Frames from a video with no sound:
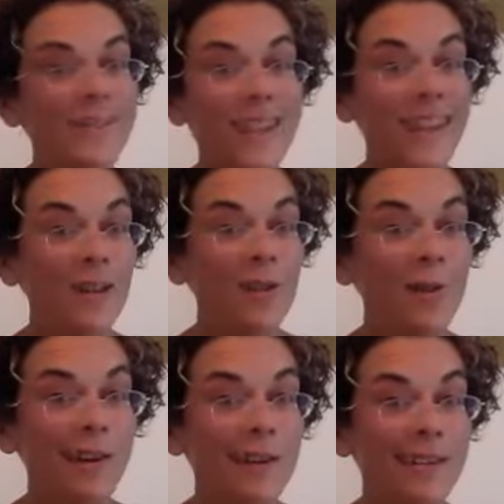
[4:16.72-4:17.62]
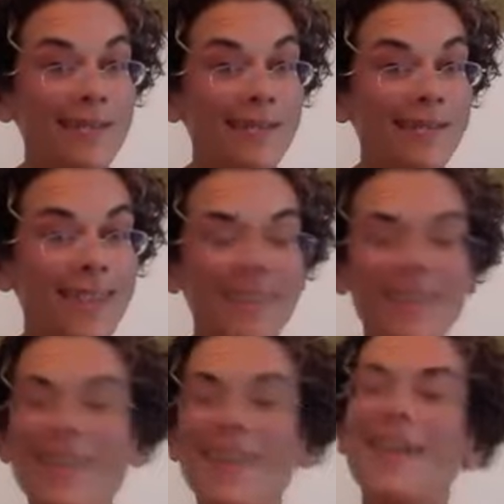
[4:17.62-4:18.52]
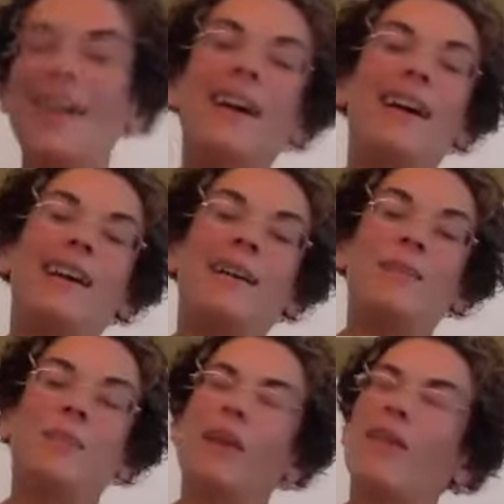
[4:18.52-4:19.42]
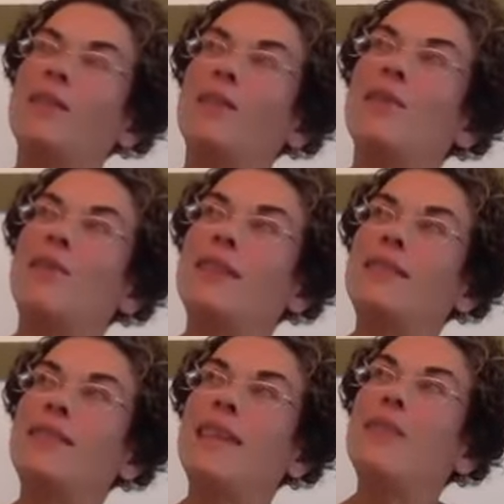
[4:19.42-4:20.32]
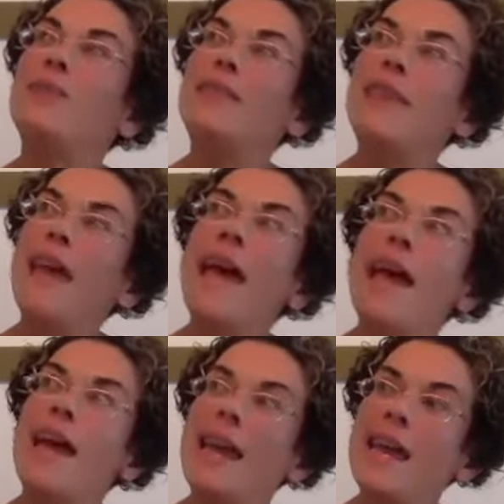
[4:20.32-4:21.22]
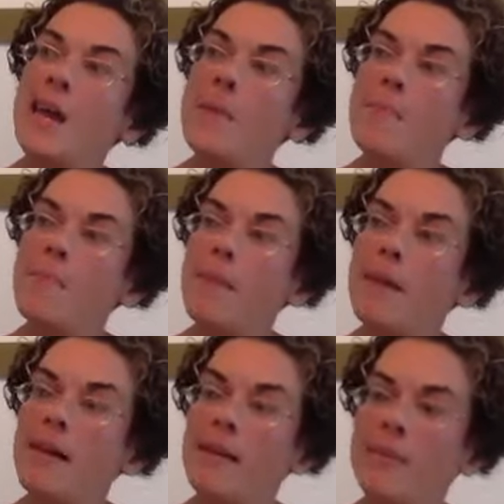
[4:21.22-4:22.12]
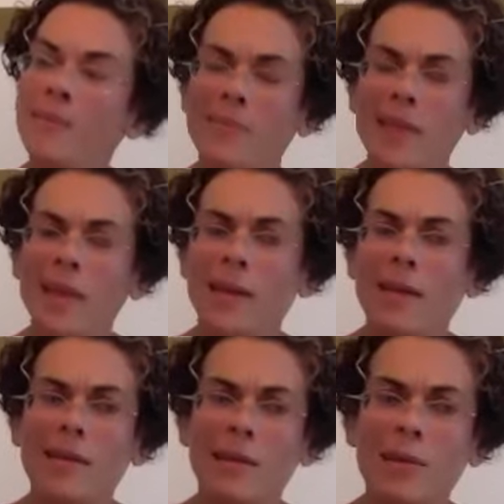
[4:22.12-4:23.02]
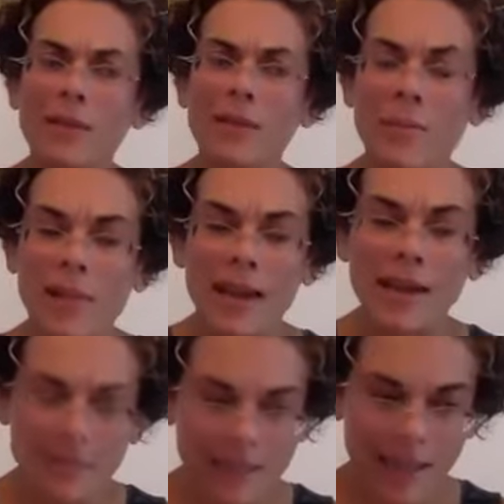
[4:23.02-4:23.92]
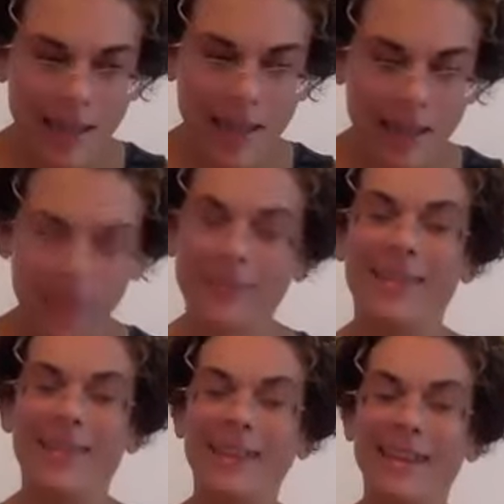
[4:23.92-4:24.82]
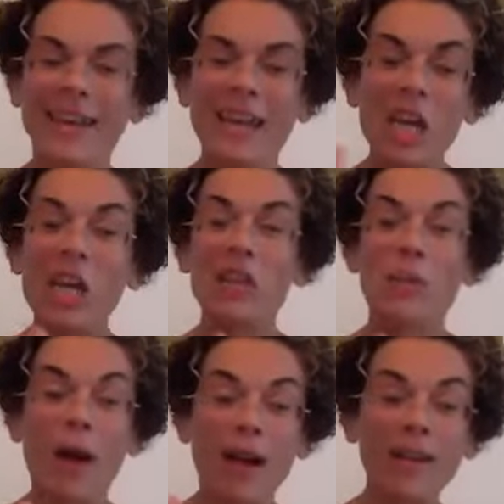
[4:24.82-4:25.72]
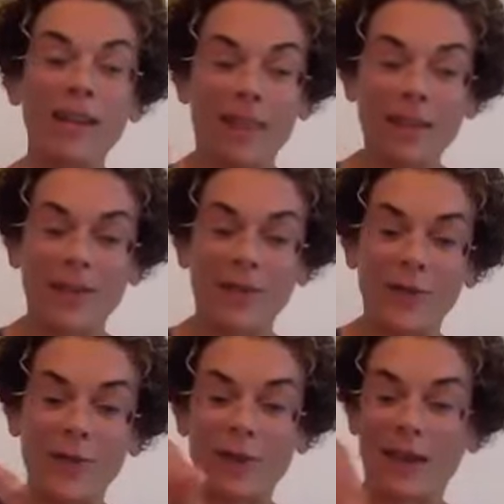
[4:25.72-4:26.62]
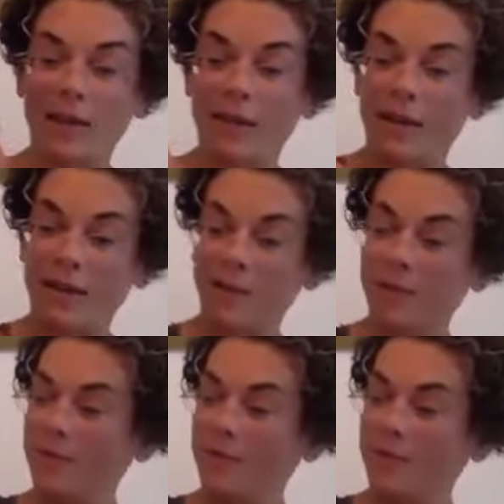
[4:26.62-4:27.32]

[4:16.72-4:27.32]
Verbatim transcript: can't ignore it, right? Um, also that same day, um, there was a black snake like in the parking lot of Food Line, like